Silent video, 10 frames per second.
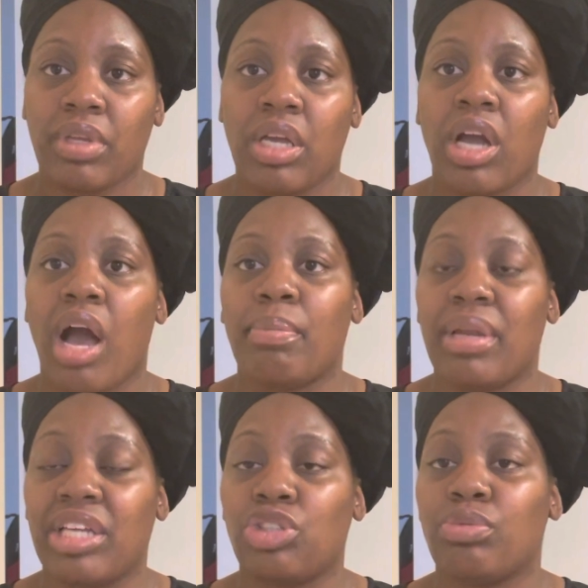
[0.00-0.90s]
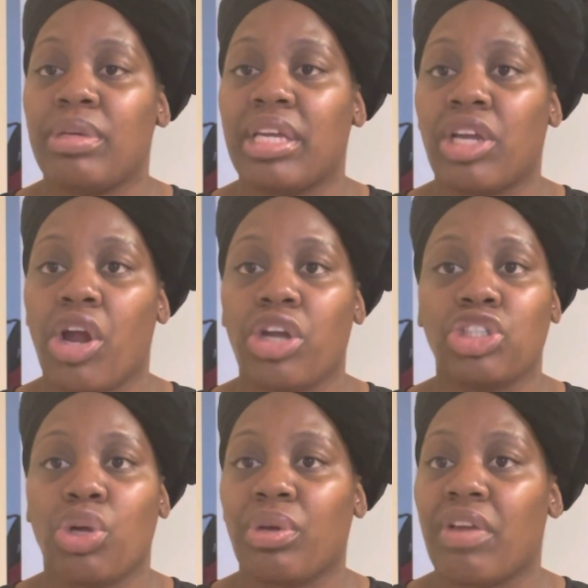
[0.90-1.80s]
God bless you. Be encouraged.
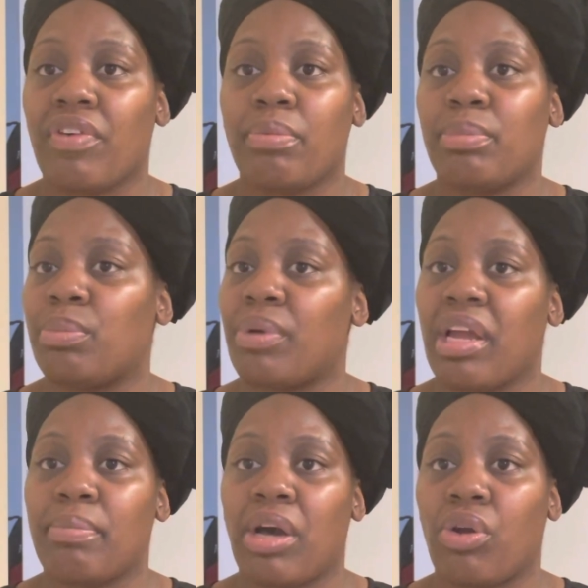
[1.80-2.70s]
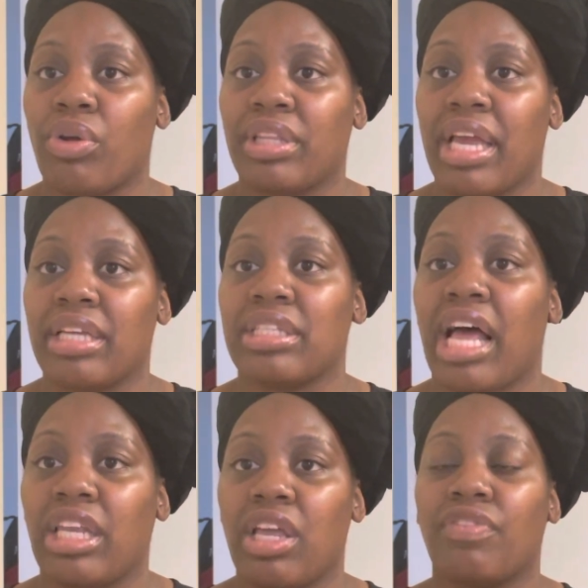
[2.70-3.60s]
Don't give up, but pray about all things.
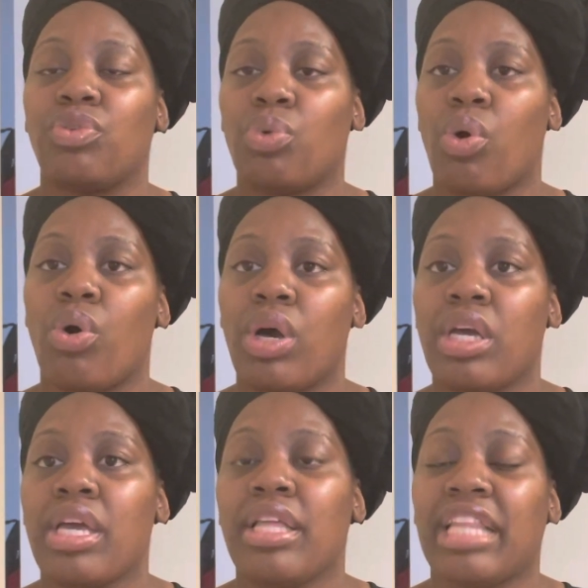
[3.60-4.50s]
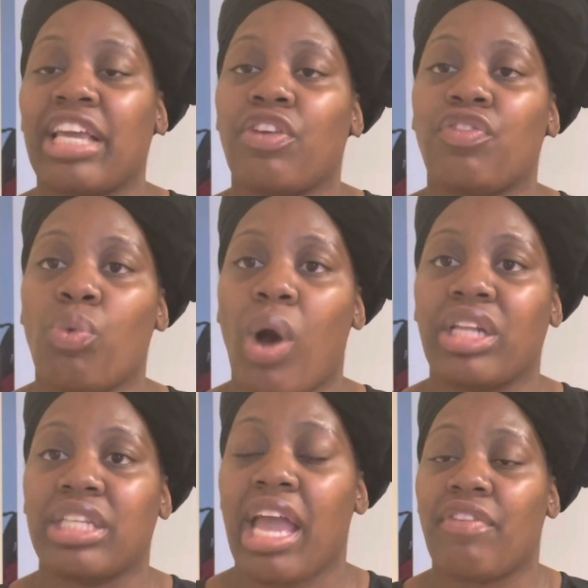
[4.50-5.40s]
I love you all. Thank you for
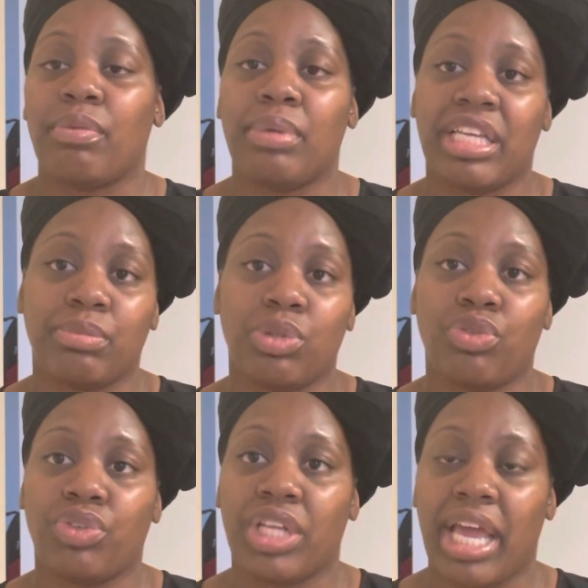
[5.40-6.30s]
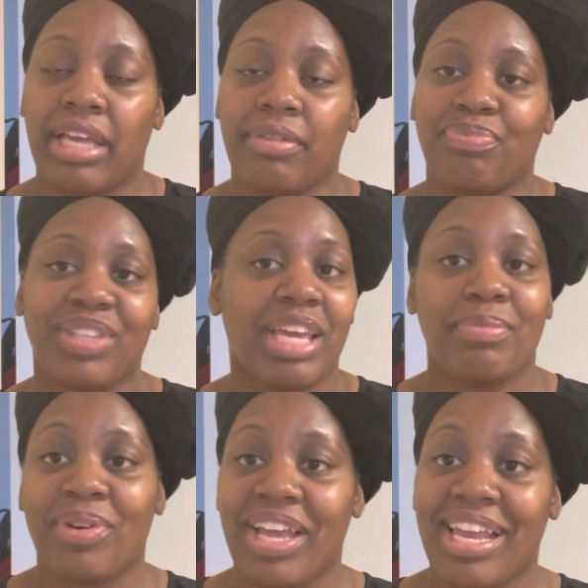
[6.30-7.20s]
watching. a blessed, beautiful day. Keep
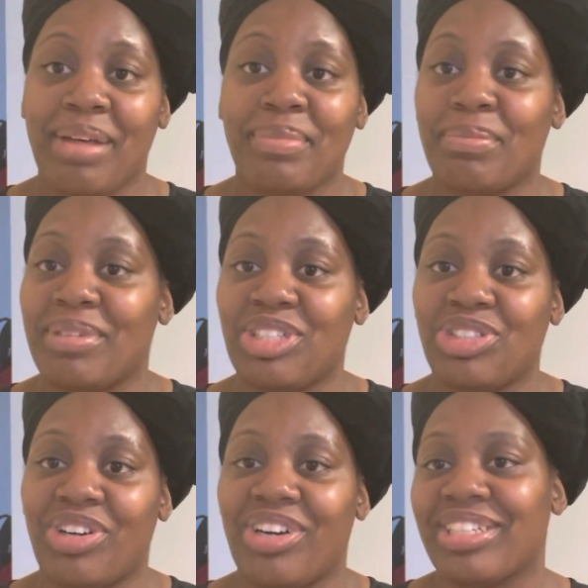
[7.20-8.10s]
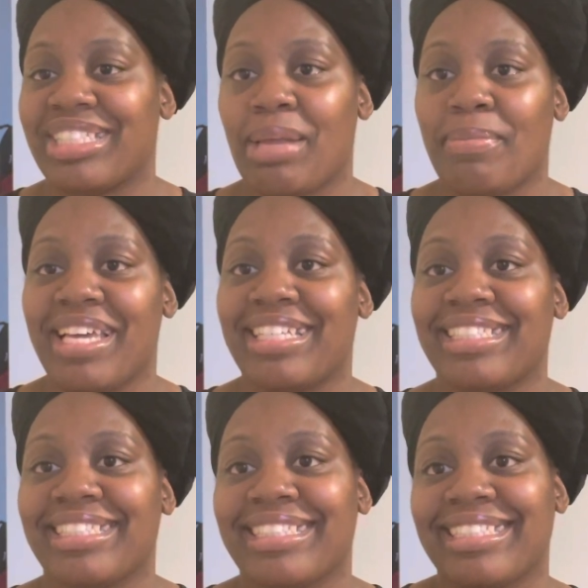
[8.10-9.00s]
your head up and be strong. Stay blessed.